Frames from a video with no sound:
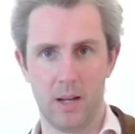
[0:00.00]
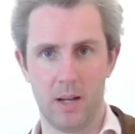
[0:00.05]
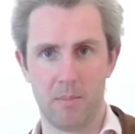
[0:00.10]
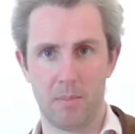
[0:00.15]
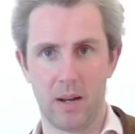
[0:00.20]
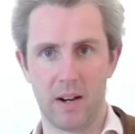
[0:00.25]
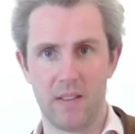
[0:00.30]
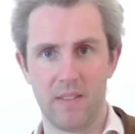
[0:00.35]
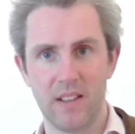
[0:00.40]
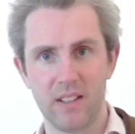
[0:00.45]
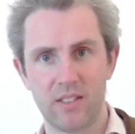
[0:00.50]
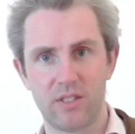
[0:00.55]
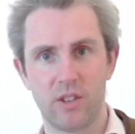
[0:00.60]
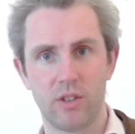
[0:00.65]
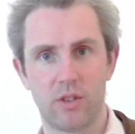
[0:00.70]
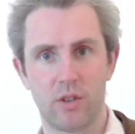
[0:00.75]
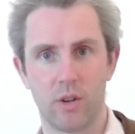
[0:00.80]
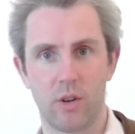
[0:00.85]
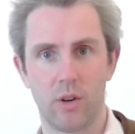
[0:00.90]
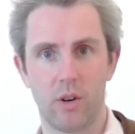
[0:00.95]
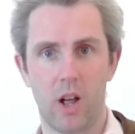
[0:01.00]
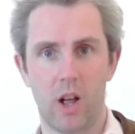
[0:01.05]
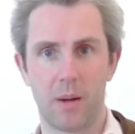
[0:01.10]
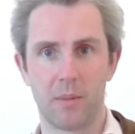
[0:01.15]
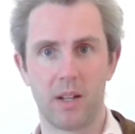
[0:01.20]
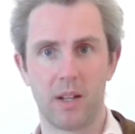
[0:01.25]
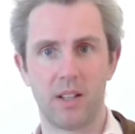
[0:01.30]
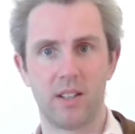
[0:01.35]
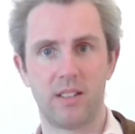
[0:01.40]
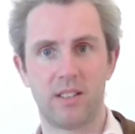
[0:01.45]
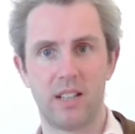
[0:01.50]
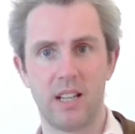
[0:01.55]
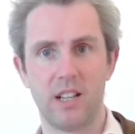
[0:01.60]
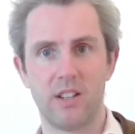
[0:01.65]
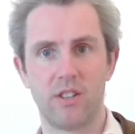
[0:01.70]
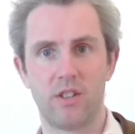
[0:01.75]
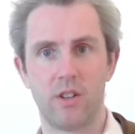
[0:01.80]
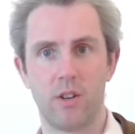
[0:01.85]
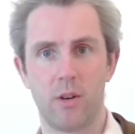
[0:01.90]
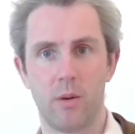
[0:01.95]
But in this tutorial, I'm going to
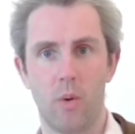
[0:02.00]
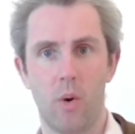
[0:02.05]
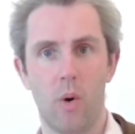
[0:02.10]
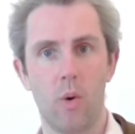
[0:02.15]
teach you